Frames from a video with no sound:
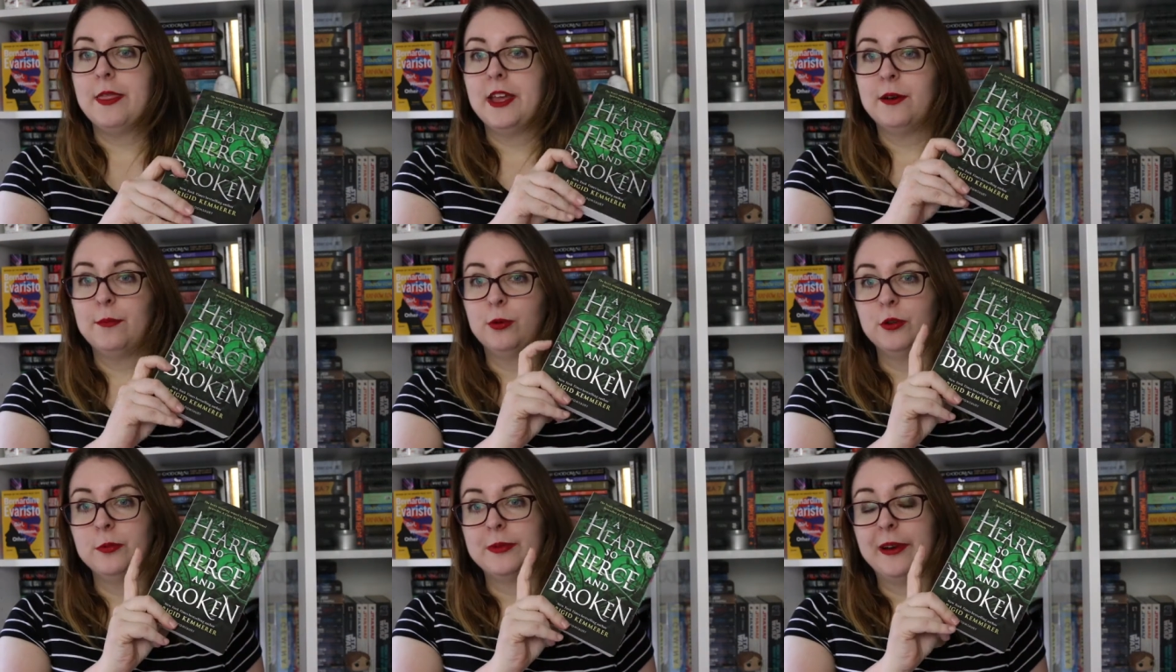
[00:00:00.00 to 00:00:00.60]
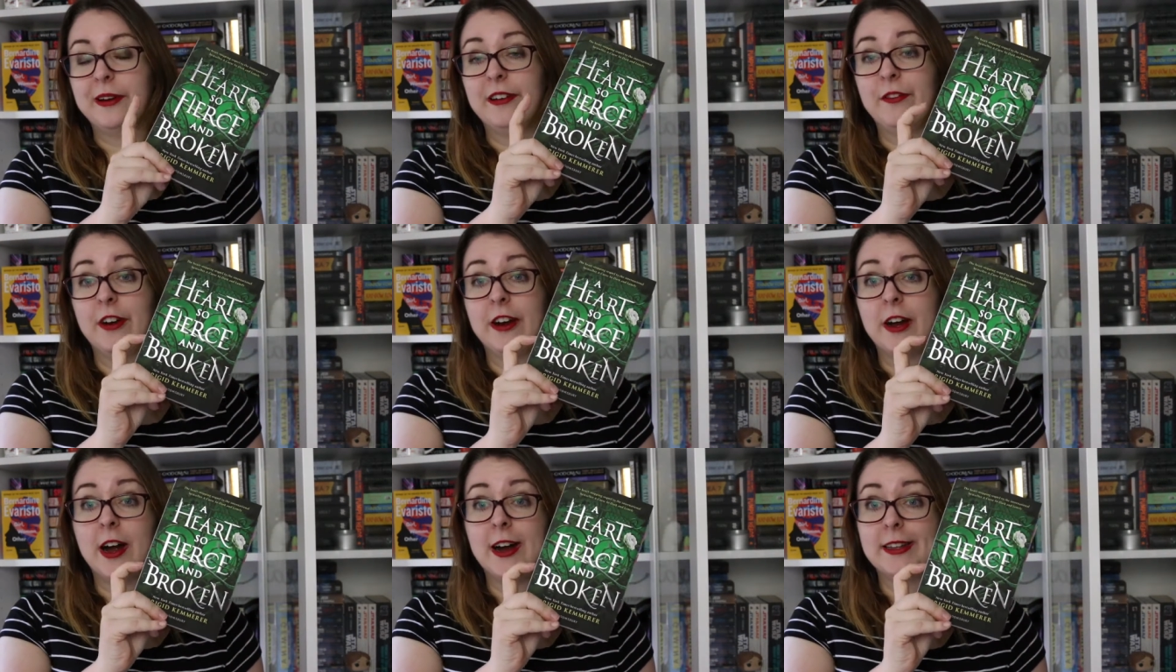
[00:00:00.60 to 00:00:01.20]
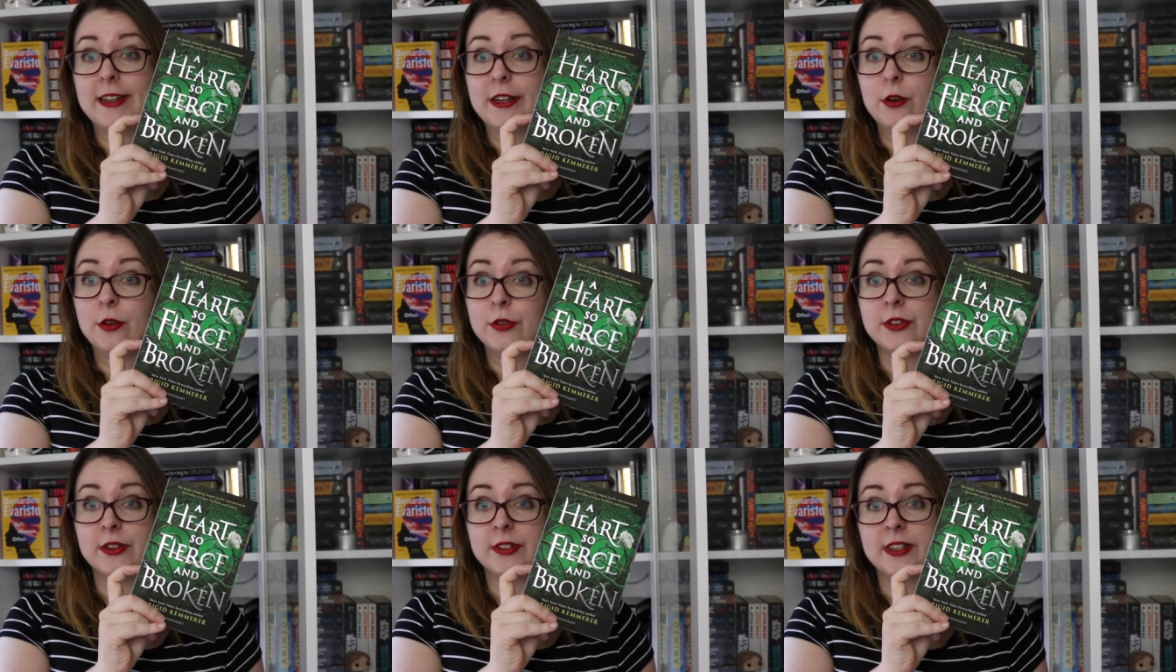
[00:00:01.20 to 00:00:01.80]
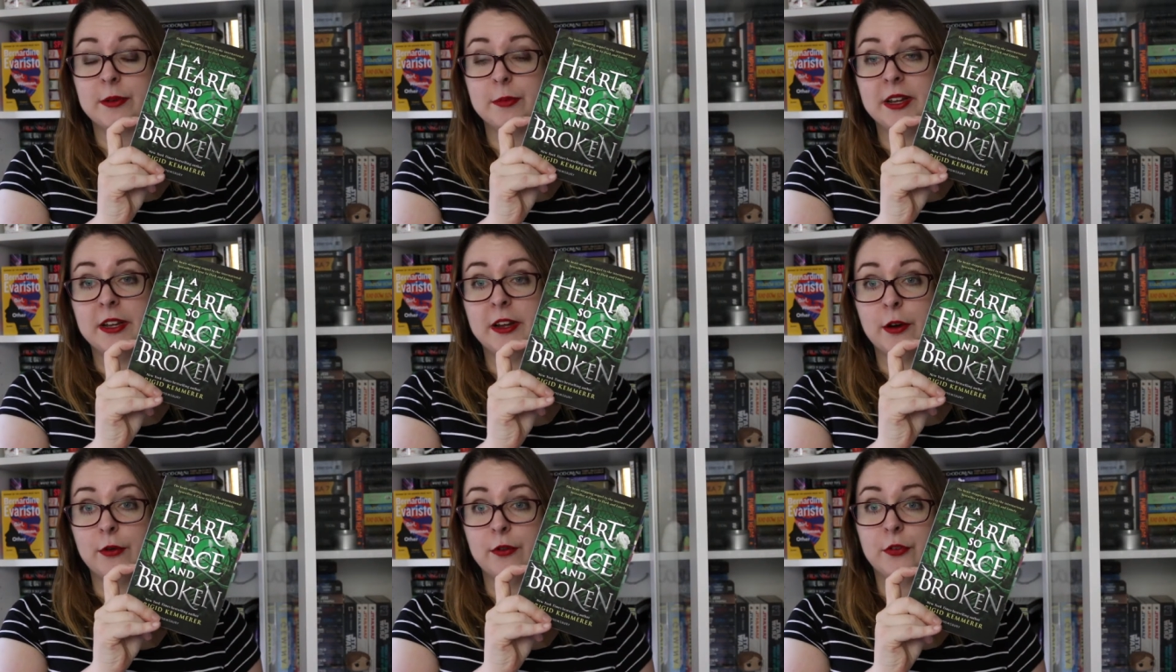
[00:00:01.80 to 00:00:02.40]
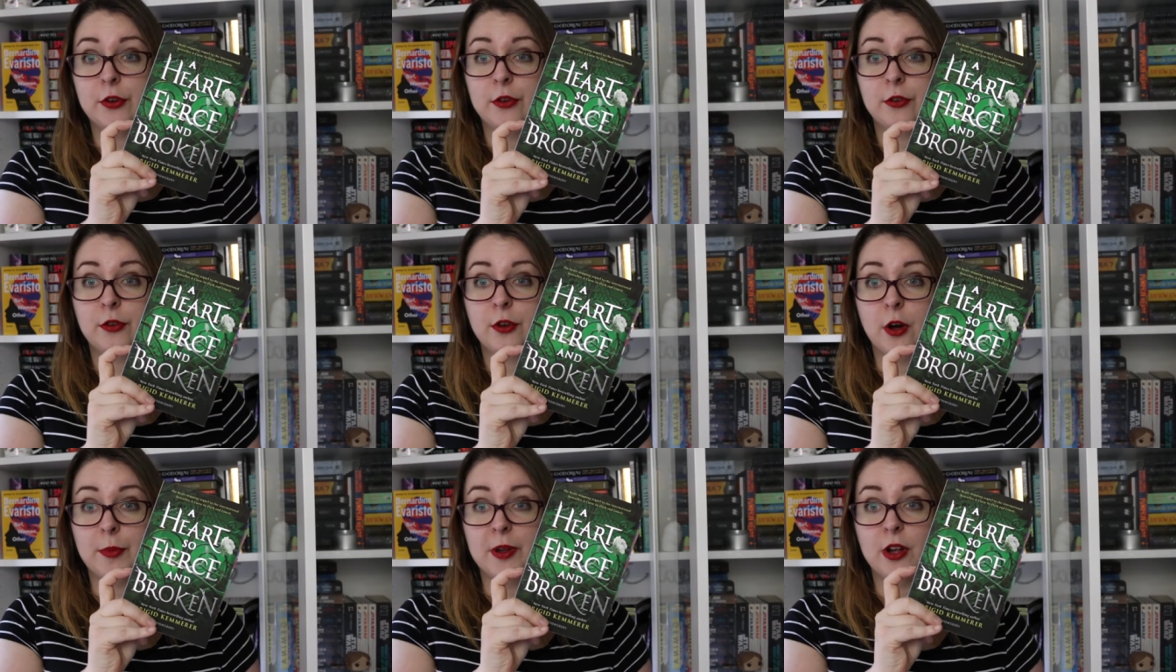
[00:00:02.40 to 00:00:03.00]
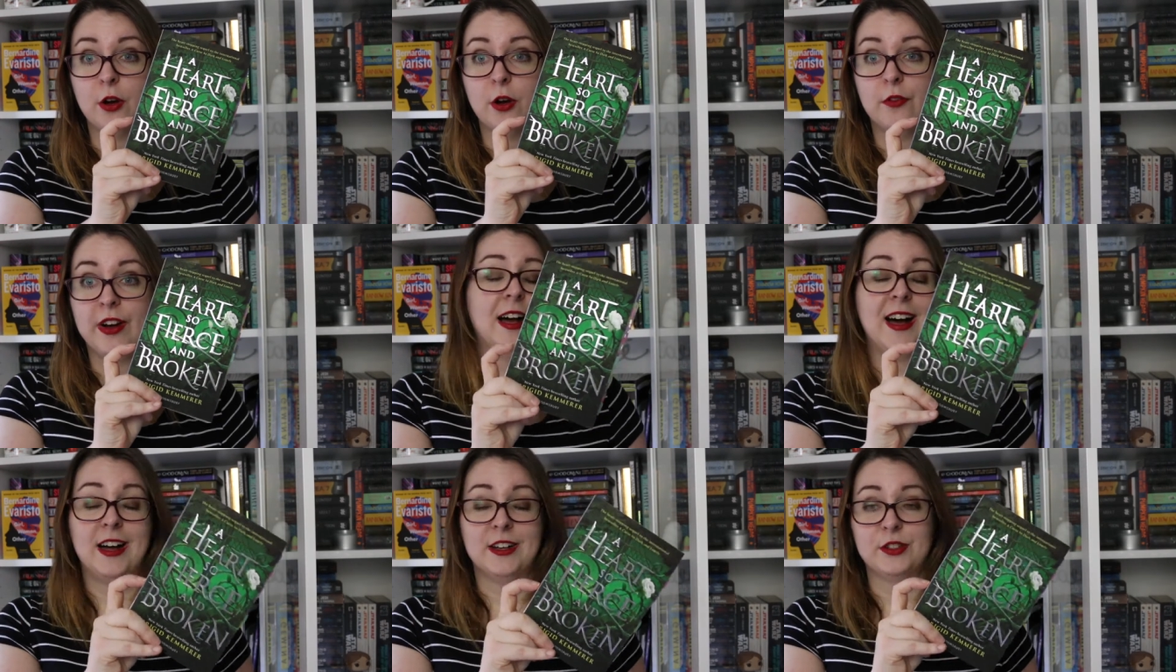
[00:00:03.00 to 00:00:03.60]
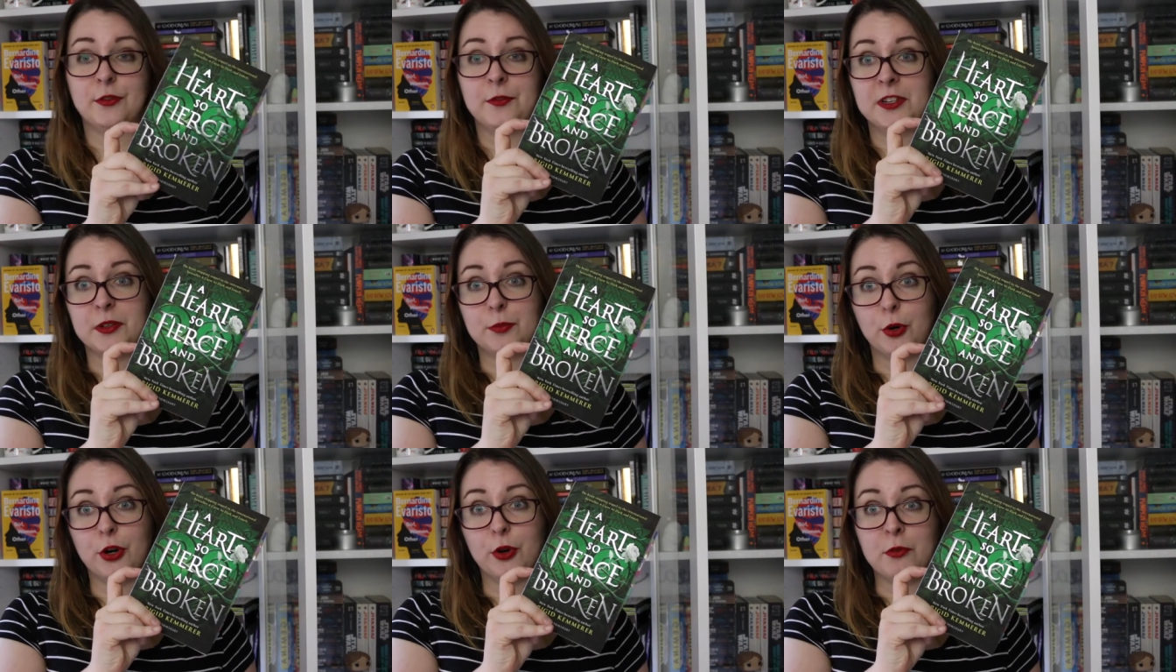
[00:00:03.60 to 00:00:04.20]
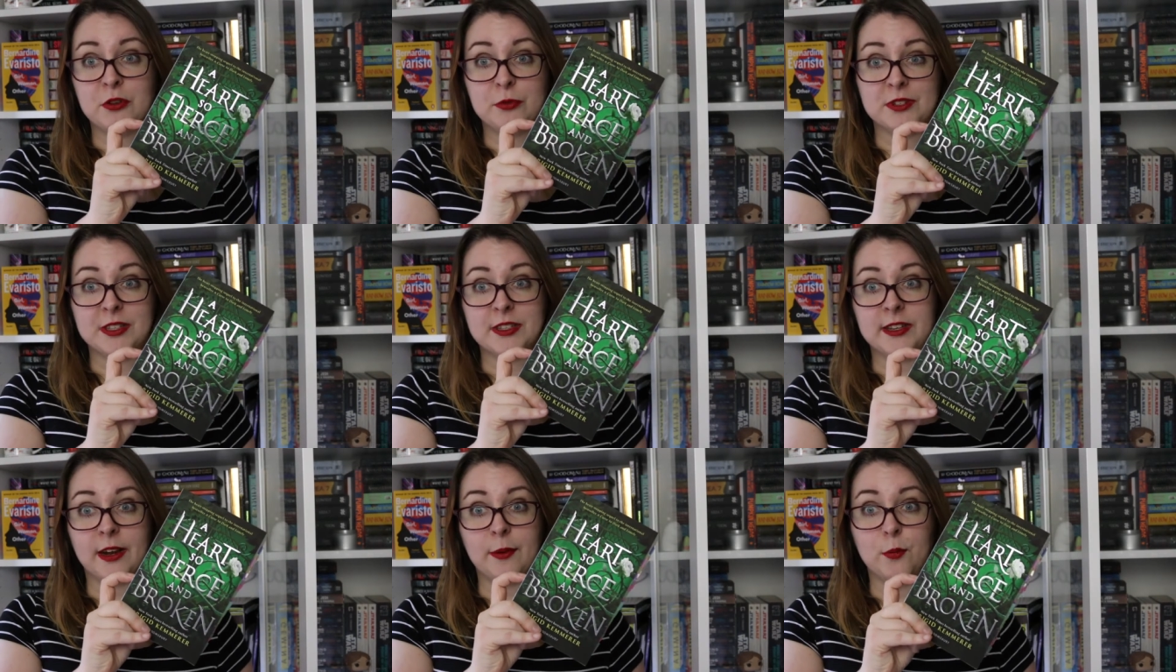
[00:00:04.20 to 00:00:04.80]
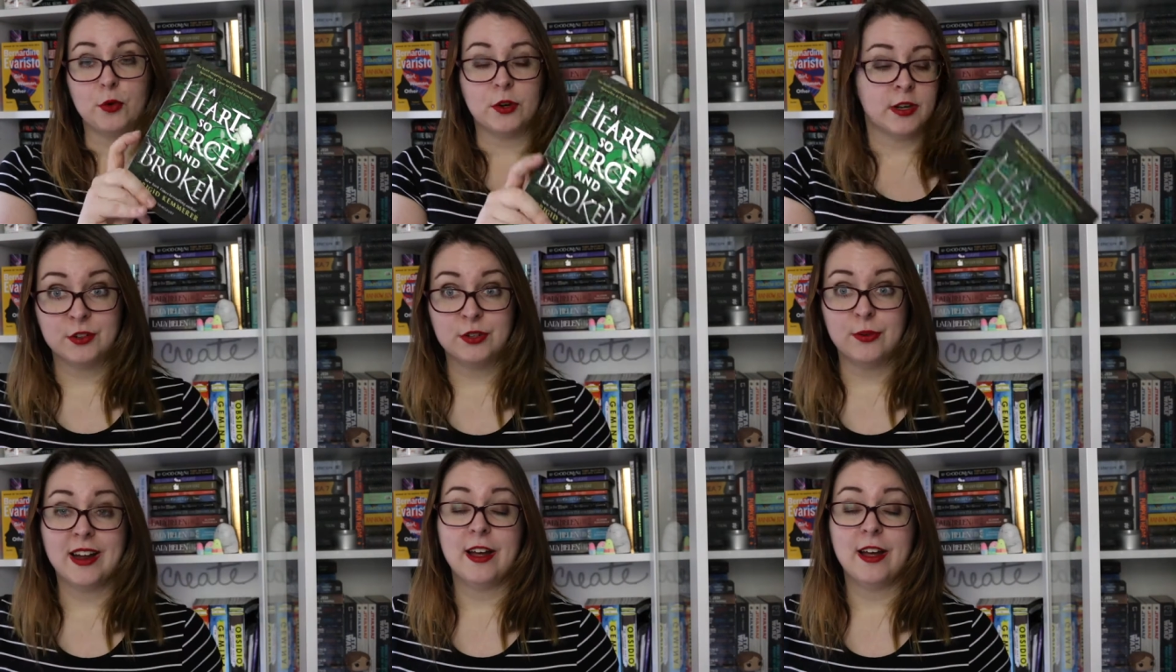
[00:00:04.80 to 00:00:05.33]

then Bloomsbury very kindly also sent me a review copy of Heart So Fierce and Broken, which was the second book. So I